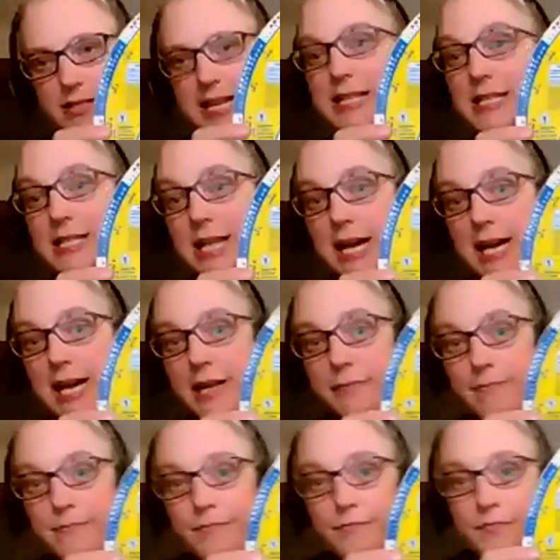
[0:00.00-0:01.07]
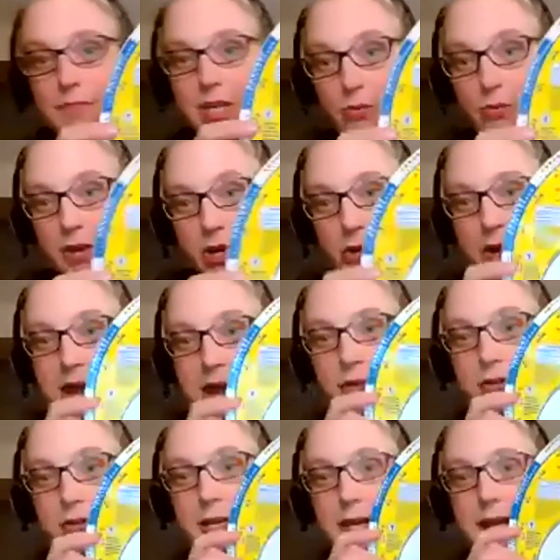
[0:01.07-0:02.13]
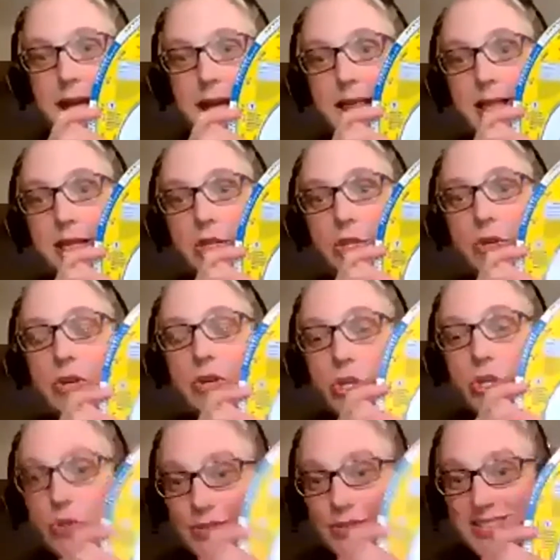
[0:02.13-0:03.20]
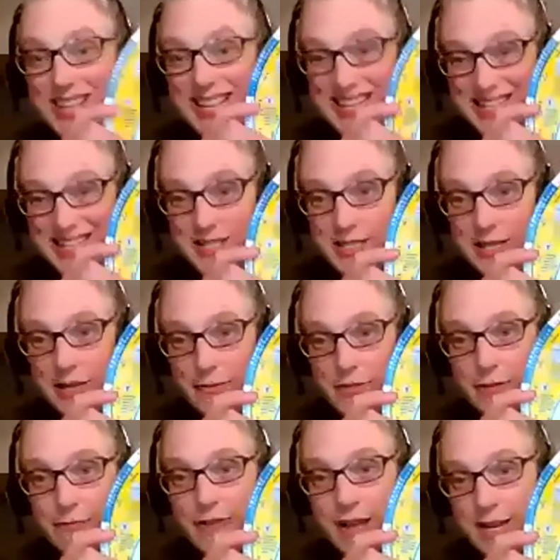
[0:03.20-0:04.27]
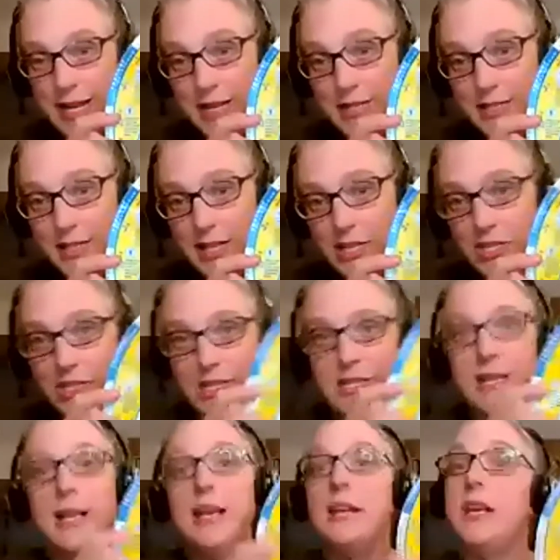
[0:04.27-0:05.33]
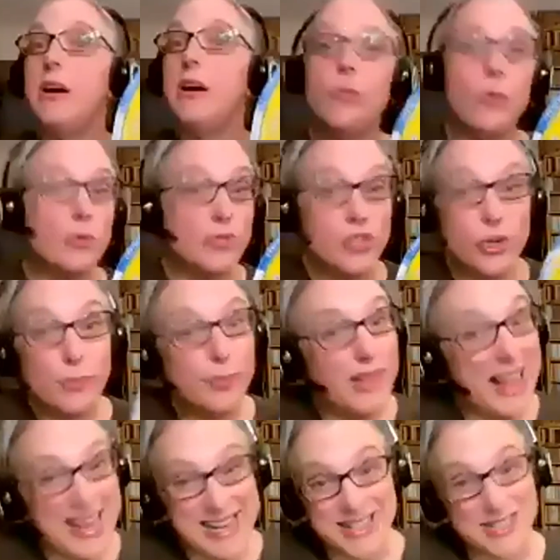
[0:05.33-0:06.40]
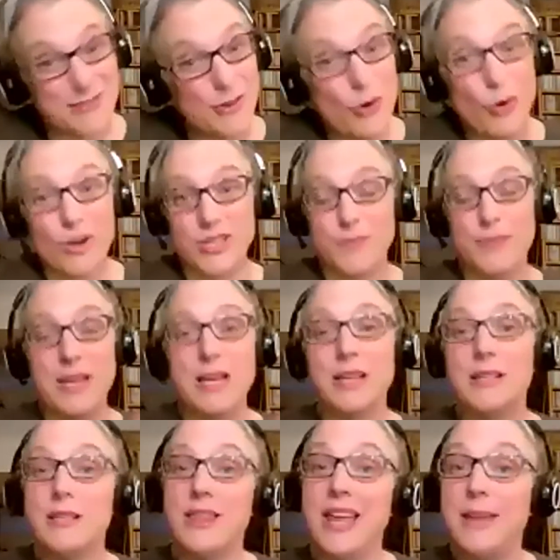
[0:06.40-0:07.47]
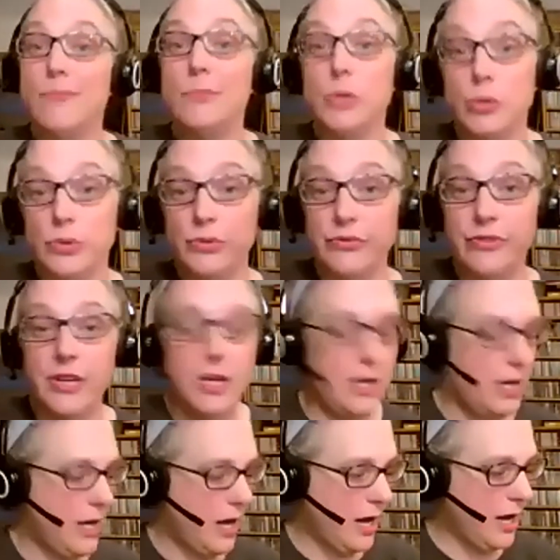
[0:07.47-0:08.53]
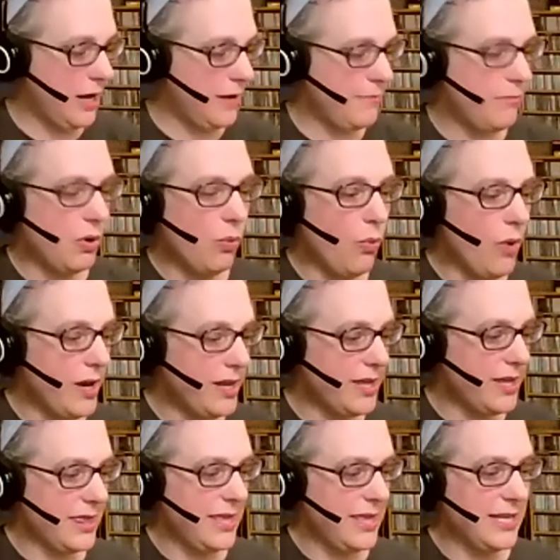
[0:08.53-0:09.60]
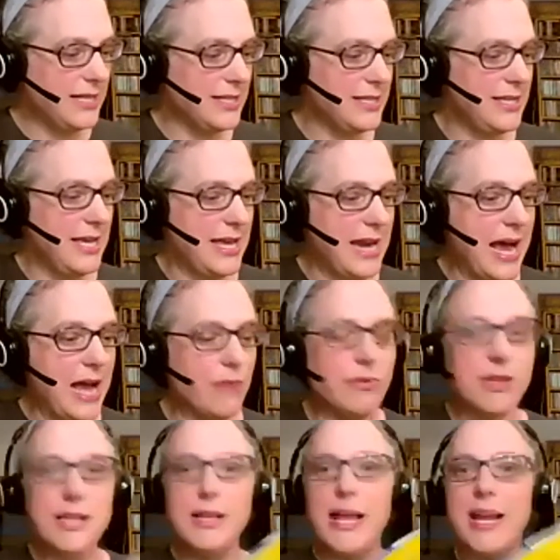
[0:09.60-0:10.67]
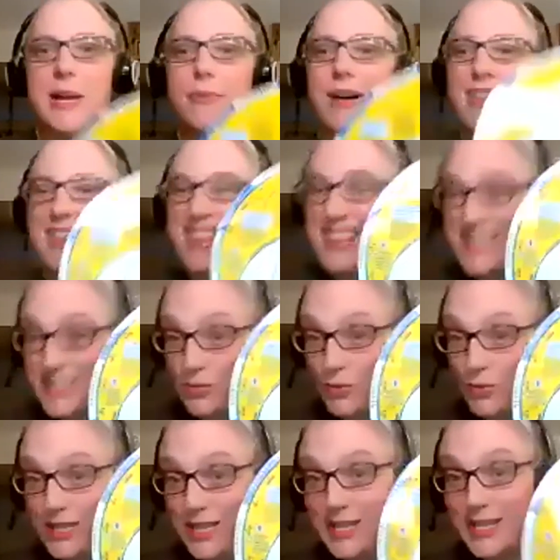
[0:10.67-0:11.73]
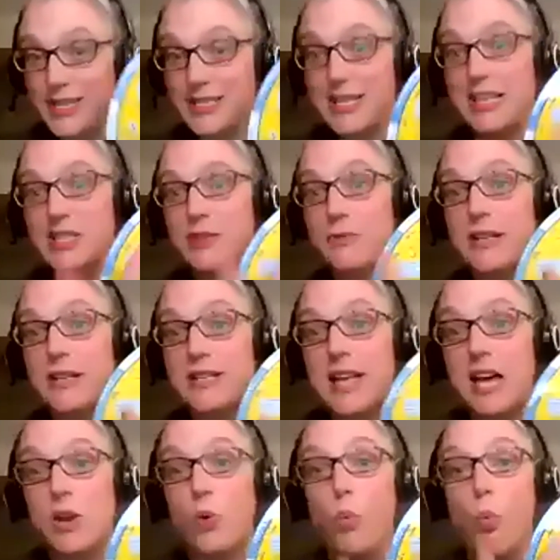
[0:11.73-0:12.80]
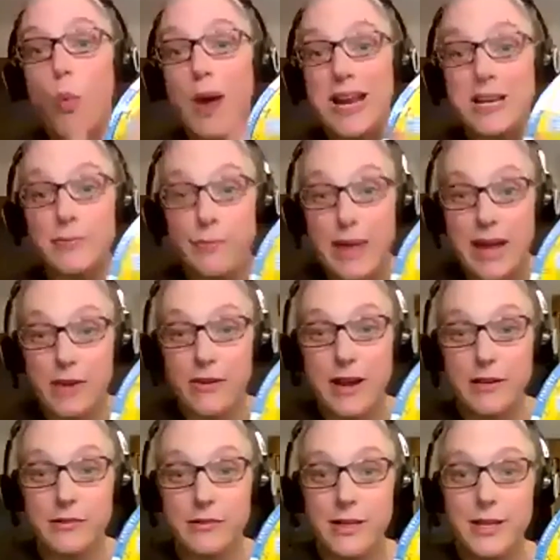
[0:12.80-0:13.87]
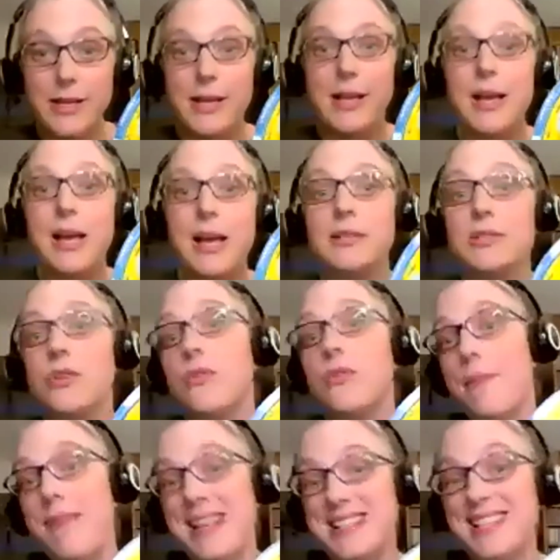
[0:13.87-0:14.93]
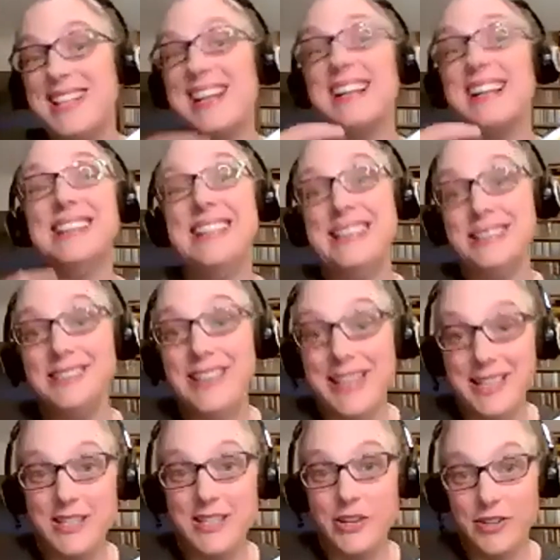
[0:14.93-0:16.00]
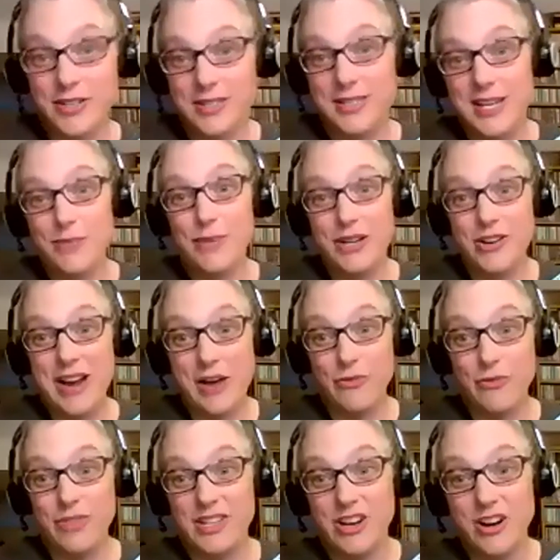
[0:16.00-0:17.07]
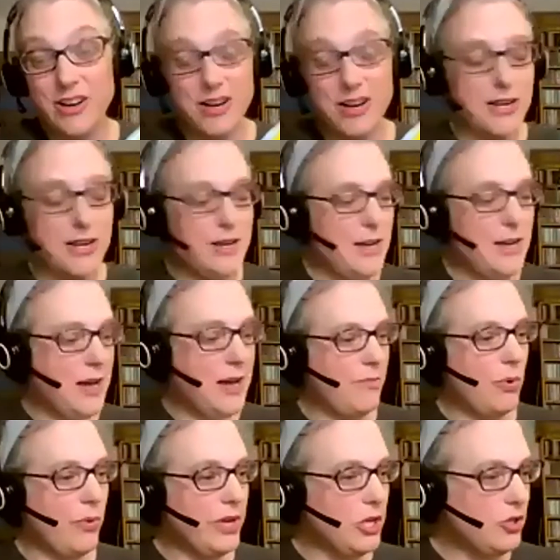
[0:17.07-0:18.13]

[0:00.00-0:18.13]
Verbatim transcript: date and time that you want to go out, and you can use this to find constellations. Now, it won't show planets, of course, because they move. But one of the things that I really like about this one is it's got a white background, and so that makes it a little easier to see when you're out in the dark. But